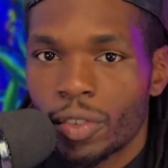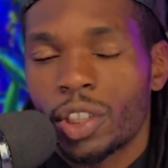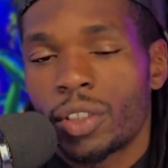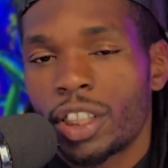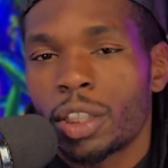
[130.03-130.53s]

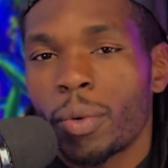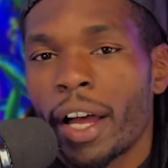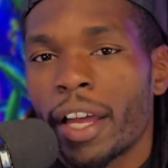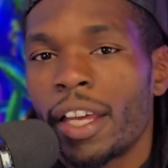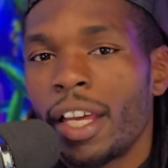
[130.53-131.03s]
So this is
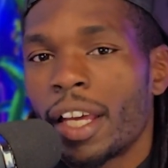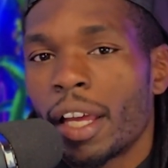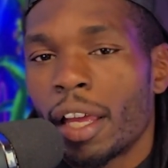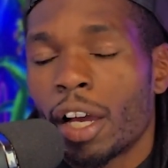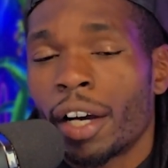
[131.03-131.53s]
why
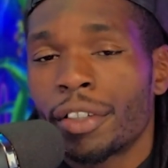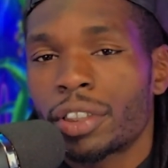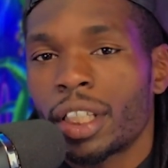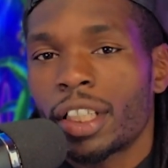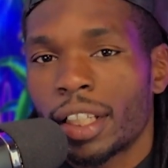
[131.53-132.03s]

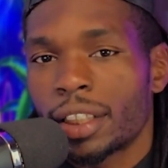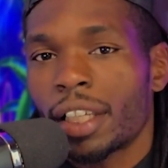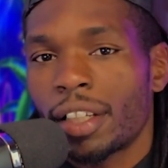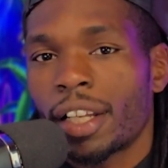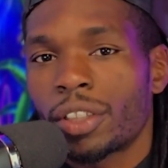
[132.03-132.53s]
understanding that
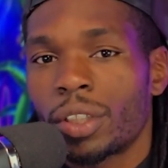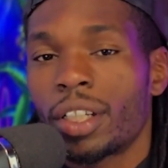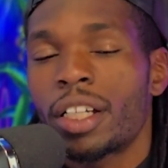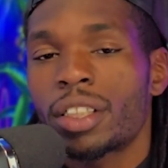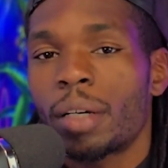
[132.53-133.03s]
technology
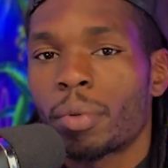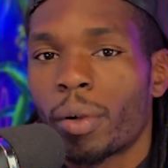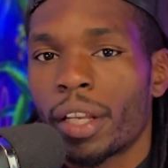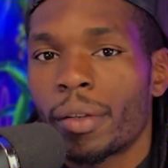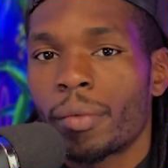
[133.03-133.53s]
does
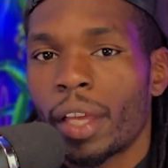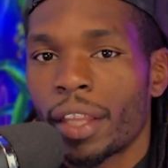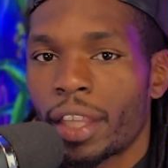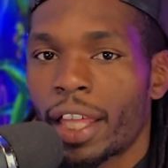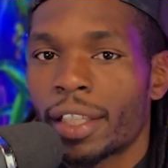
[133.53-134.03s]
upgrade
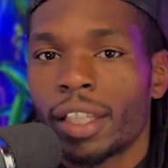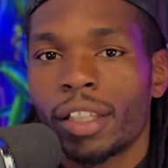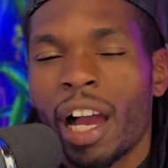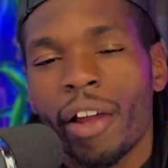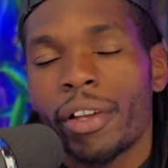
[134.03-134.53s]
and that
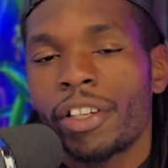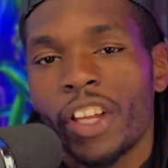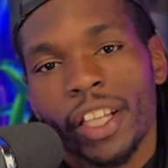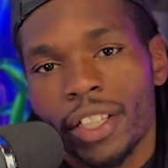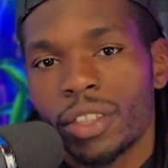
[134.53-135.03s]
our
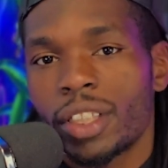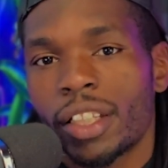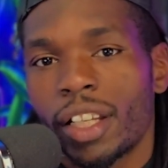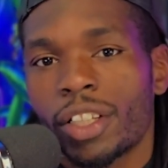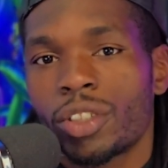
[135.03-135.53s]
internet is a
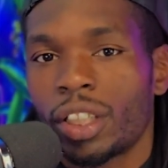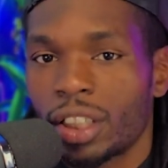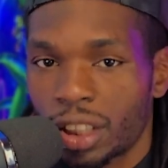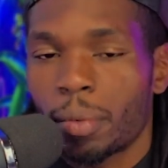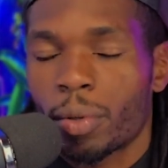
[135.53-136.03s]
technology and
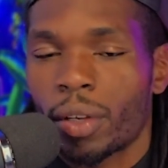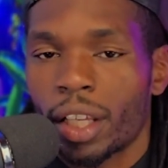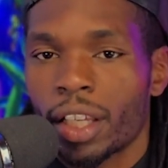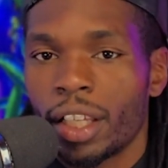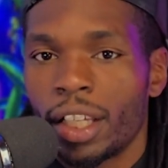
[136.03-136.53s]
it's upgrading,